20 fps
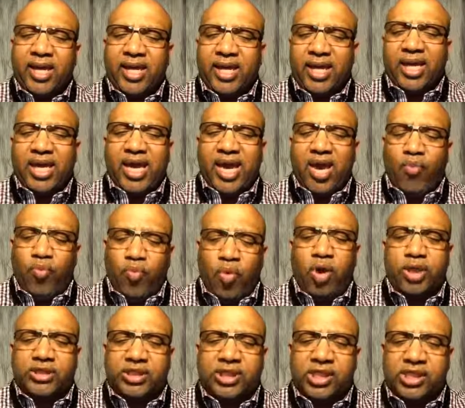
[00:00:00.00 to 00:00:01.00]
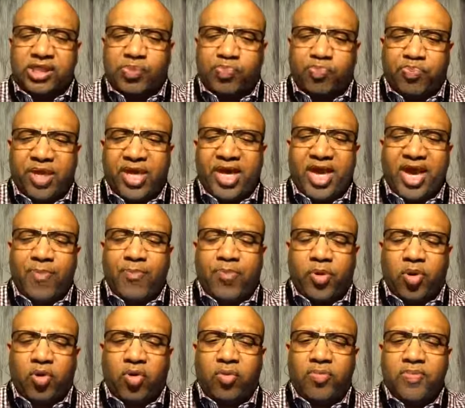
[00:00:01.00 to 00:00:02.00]
He wants his
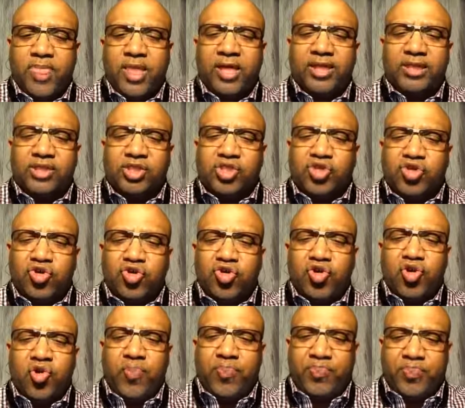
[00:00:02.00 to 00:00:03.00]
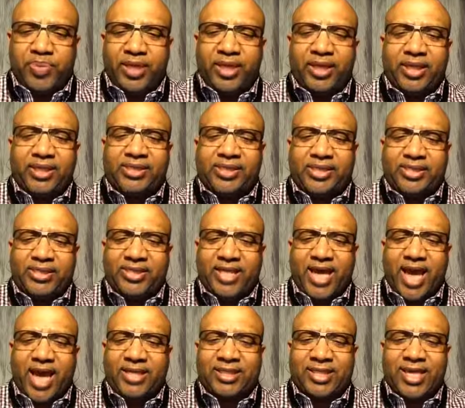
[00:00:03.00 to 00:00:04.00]
people to be
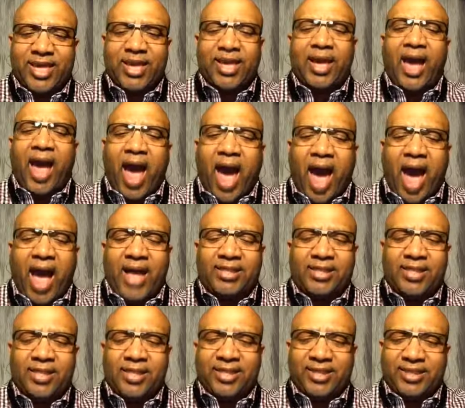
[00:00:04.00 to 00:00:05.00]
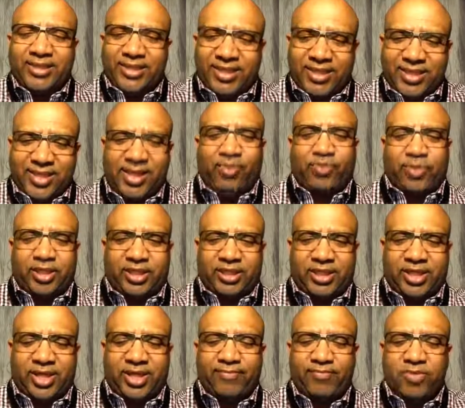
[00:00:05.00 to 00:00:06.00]
set at
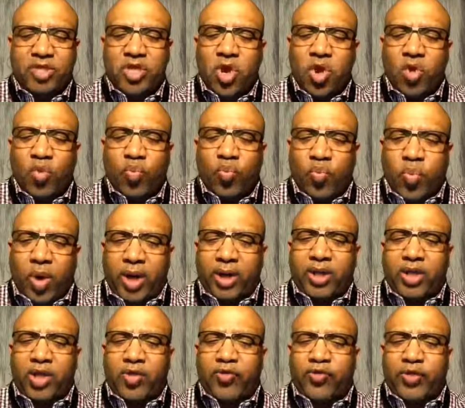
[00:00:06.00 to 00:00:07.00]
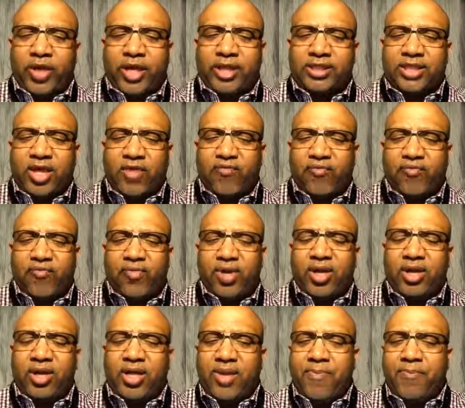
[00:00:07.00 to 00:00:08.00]
liberty. One of the things that
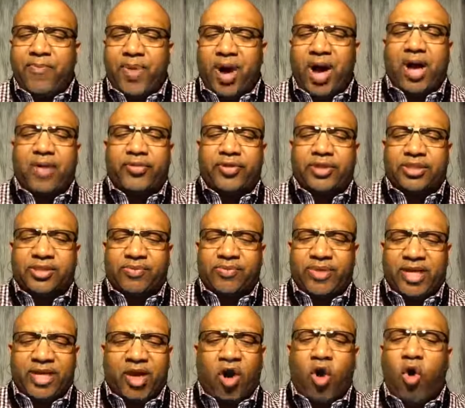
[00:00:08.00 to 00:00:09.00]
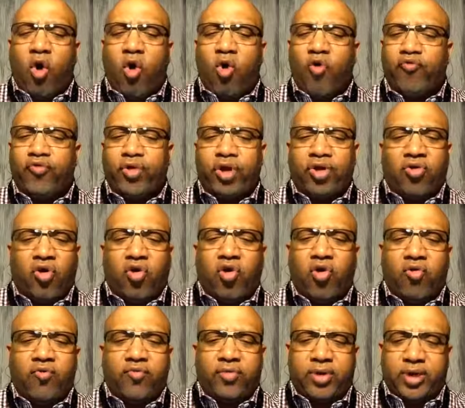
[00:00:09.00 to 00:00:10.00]
really bothers me over and
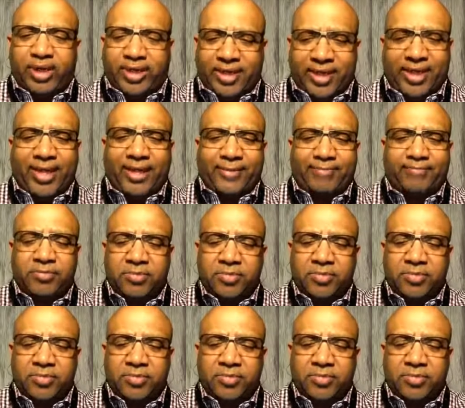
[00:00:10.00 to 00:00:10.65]
over again